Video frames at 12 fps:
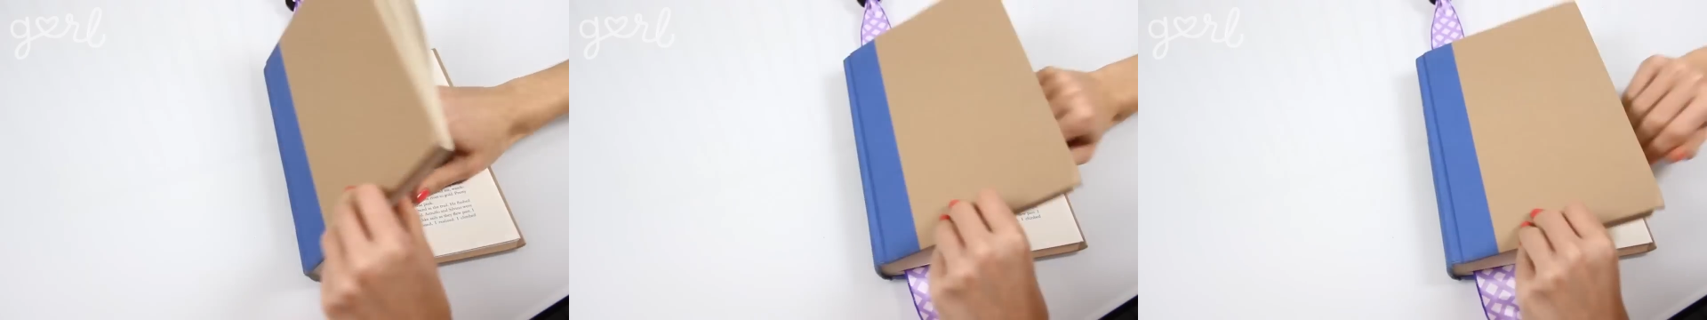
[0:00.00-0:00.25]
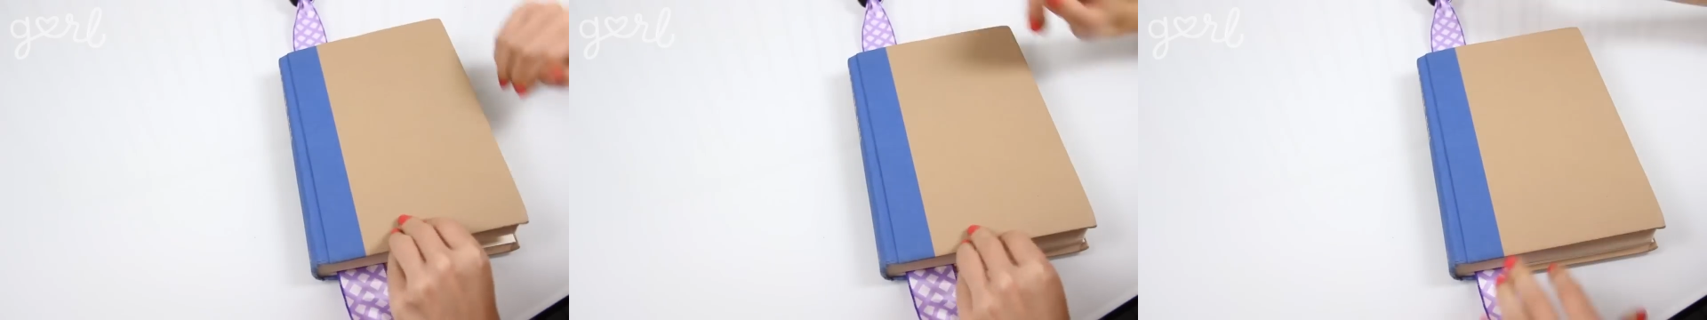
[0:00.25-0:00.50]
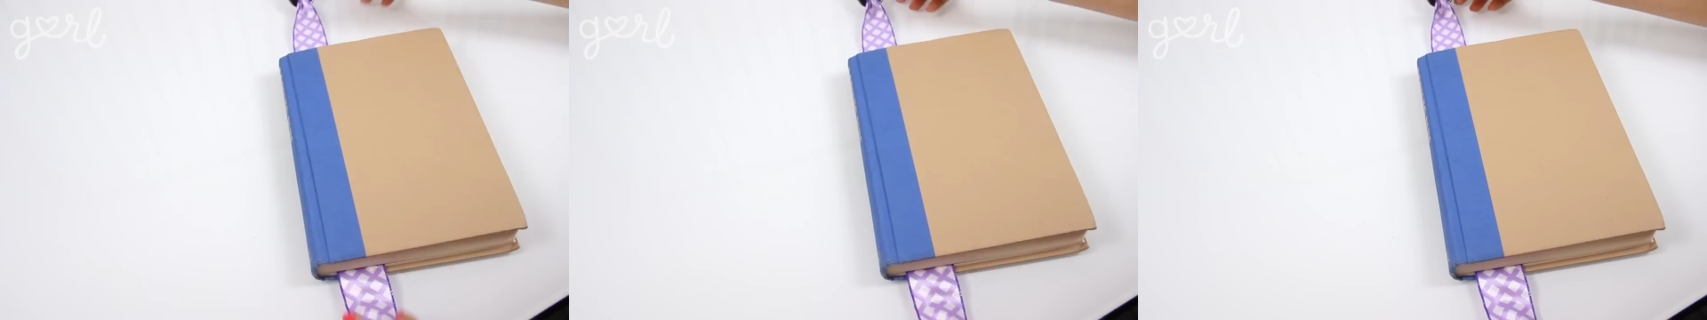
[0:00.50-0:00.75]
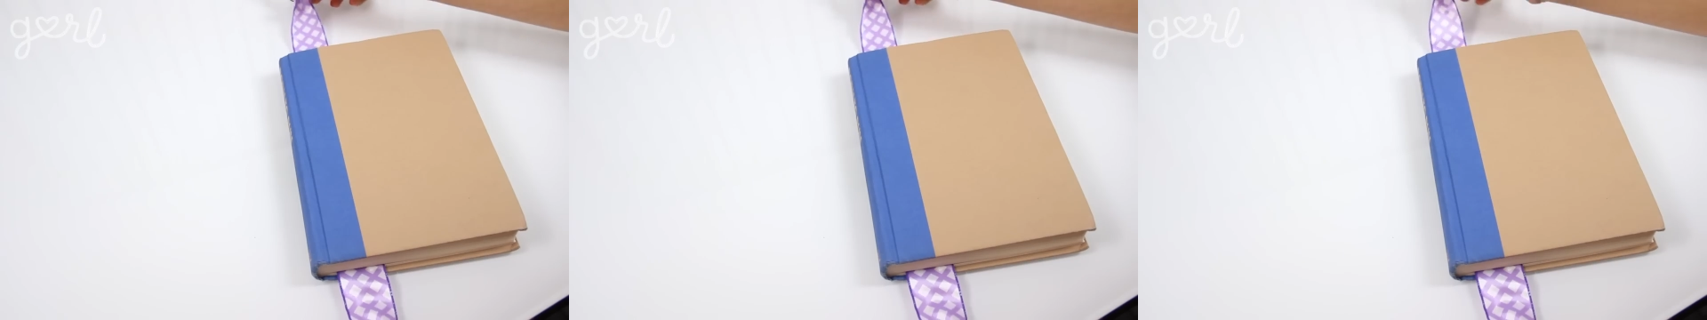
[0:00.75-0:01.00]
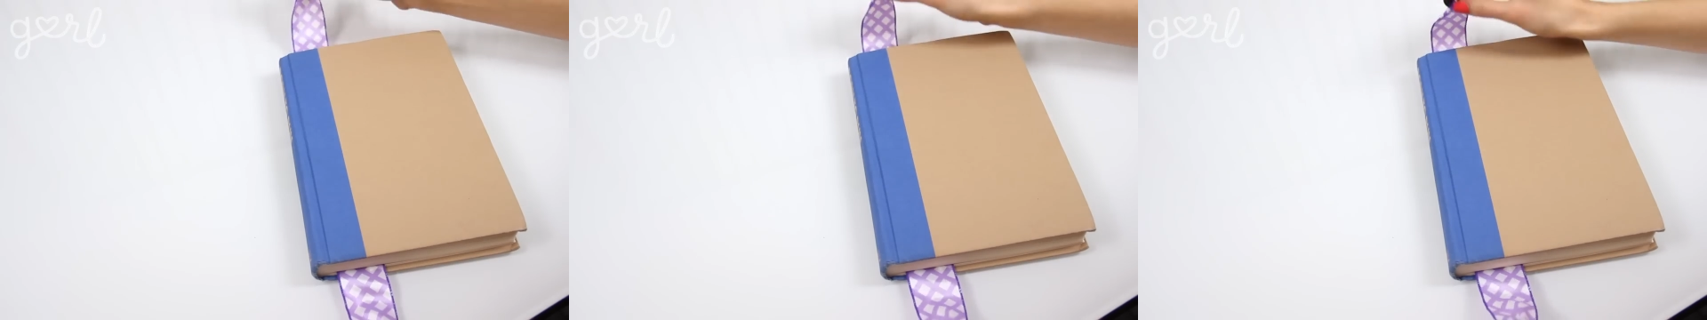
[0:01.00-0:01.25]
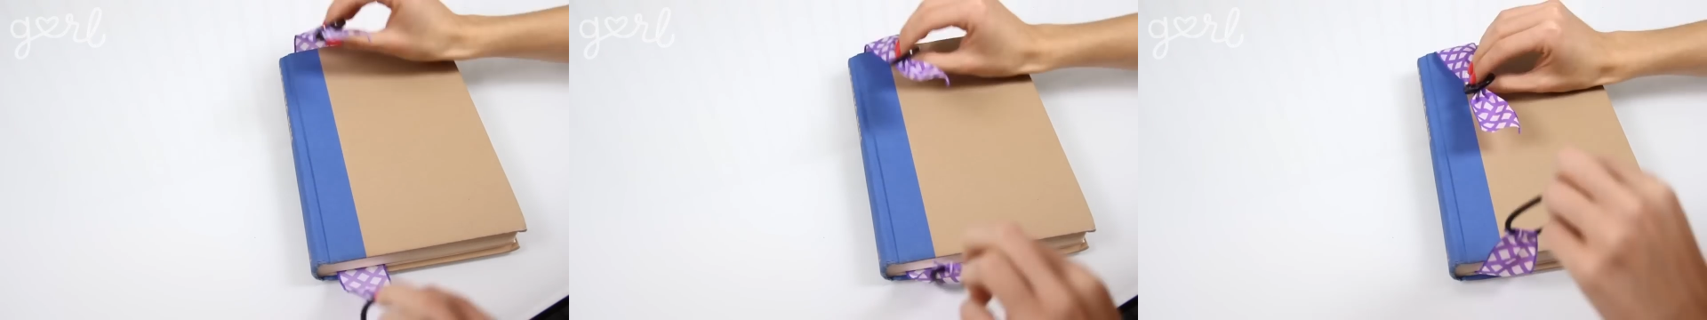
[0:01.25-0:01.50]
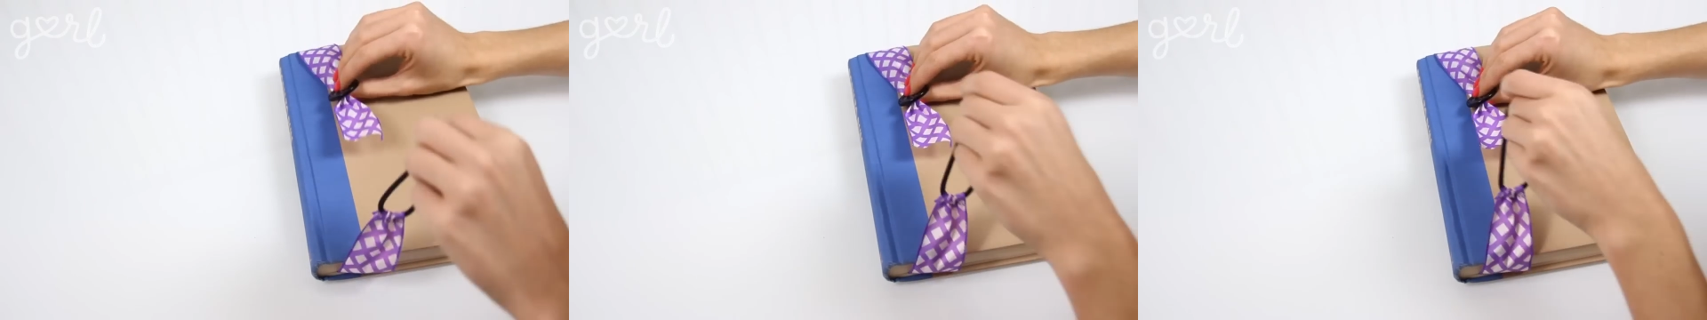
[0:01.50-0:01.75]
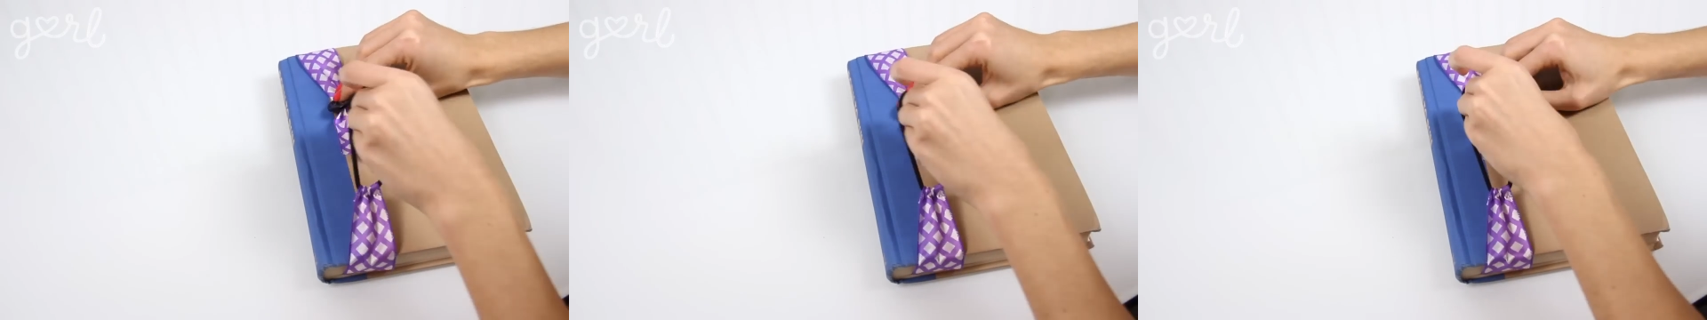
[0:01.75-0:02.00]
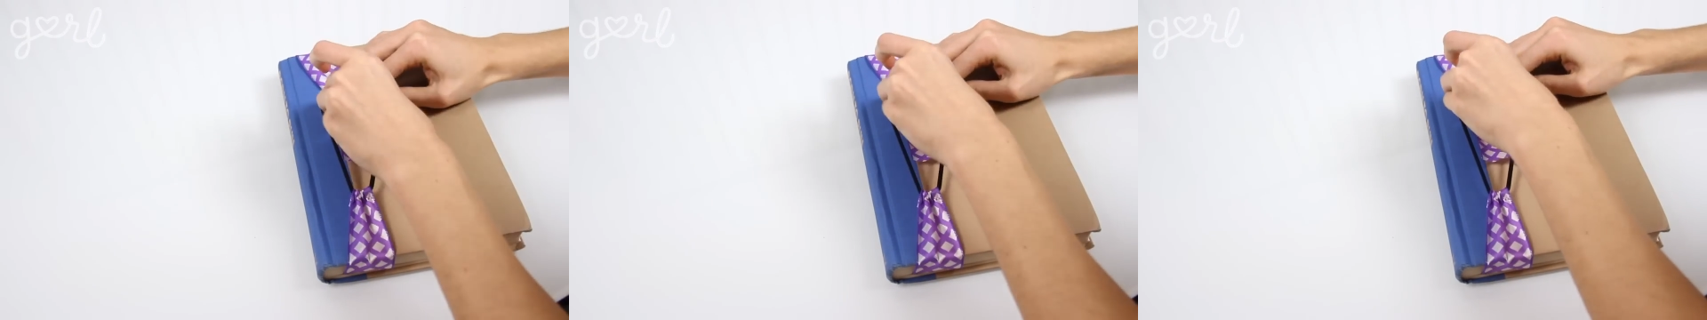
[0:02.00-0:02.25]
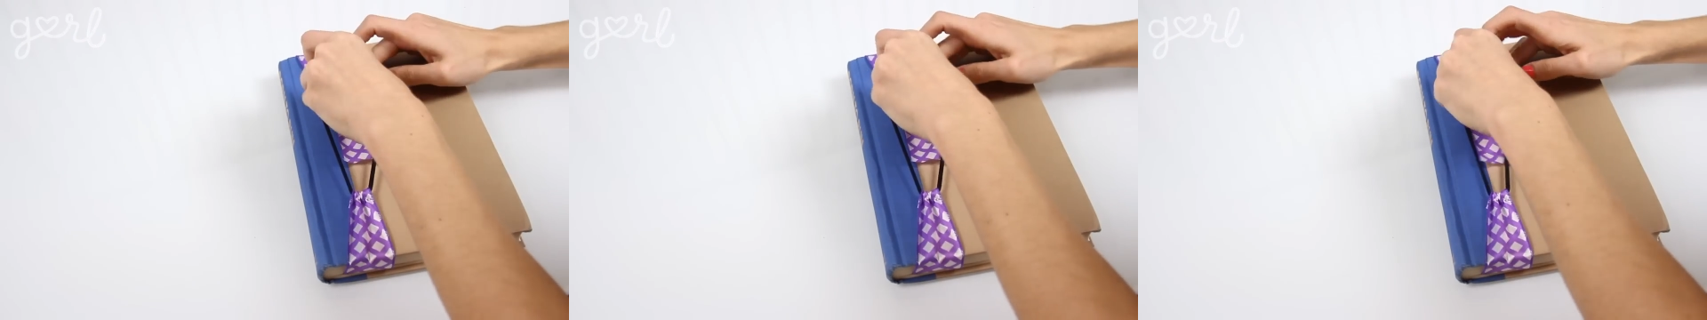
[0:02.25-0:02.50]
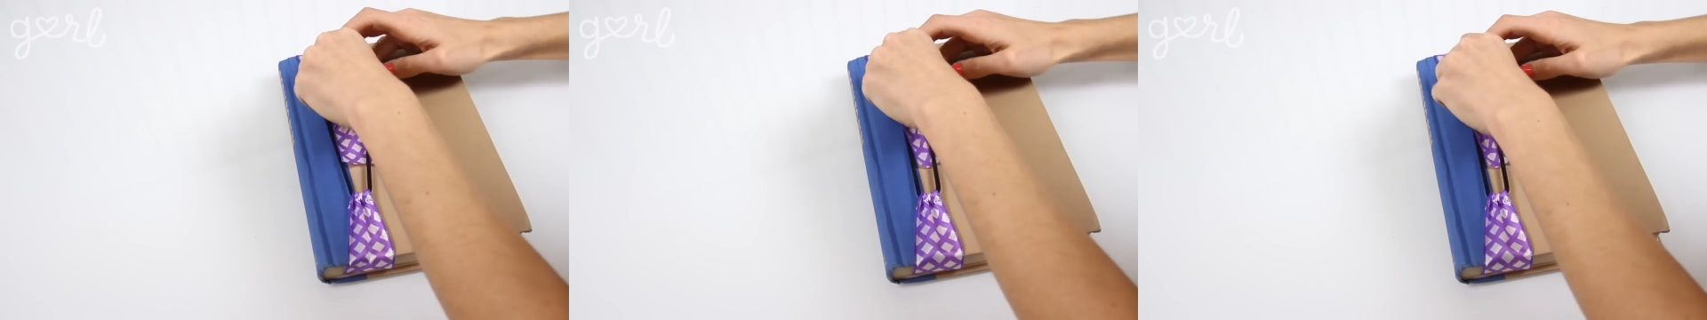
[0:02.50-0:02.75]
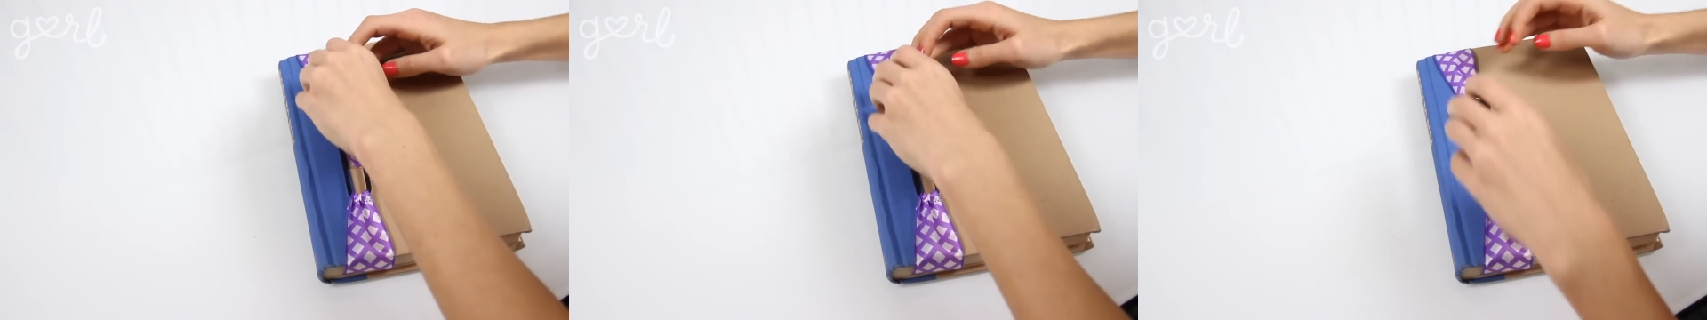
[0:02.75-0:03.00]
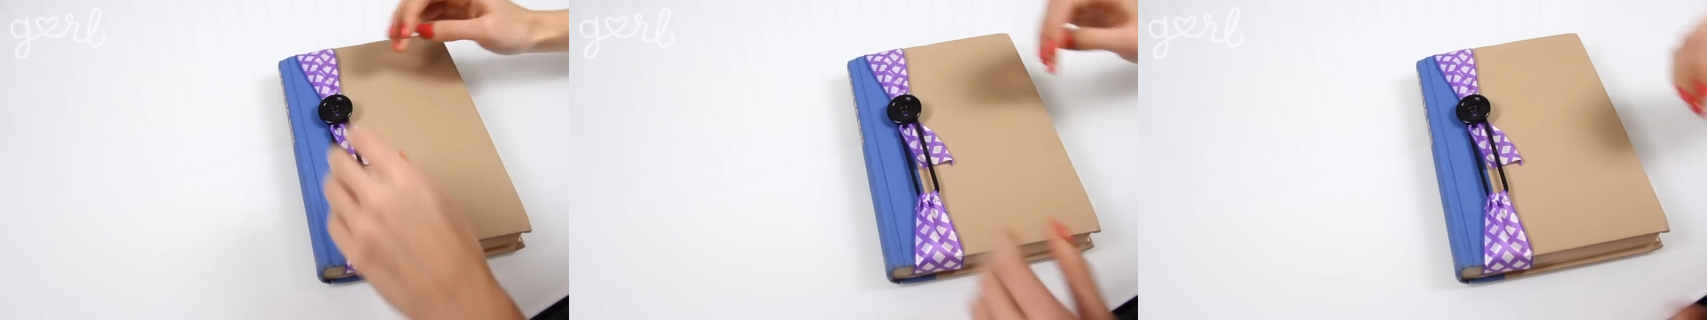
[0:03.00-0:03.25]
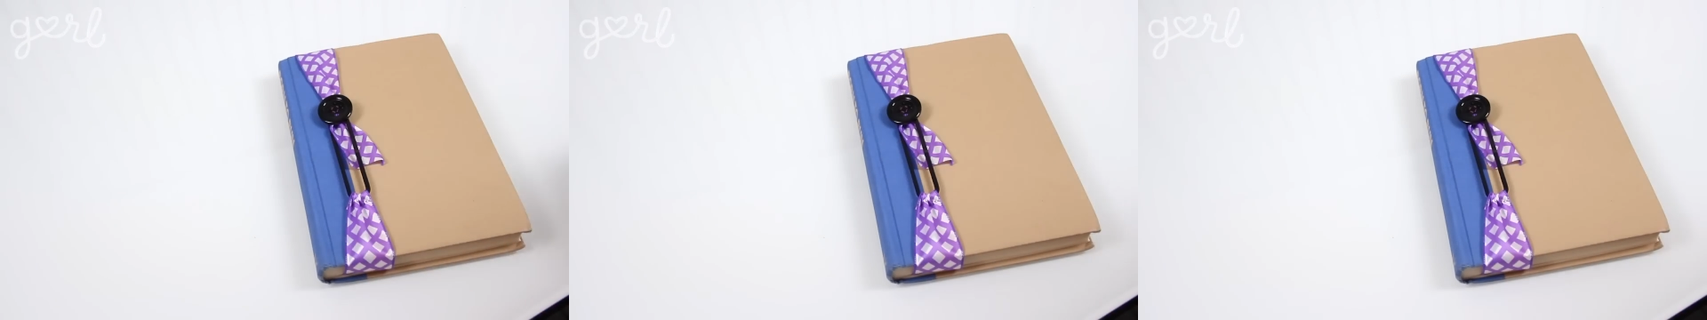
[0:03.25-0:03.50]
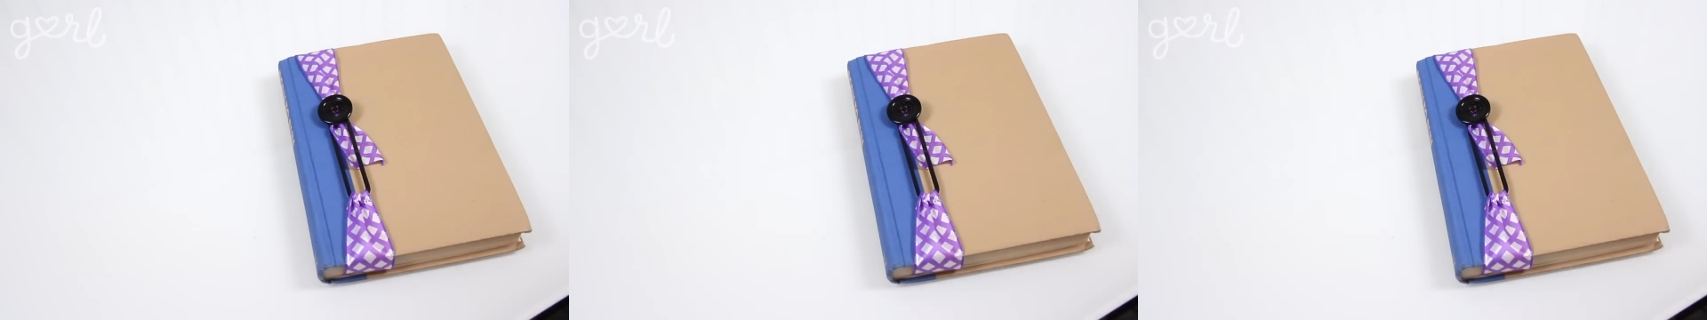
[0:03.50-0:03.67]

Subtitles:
No face is visible, so there are no lips to read.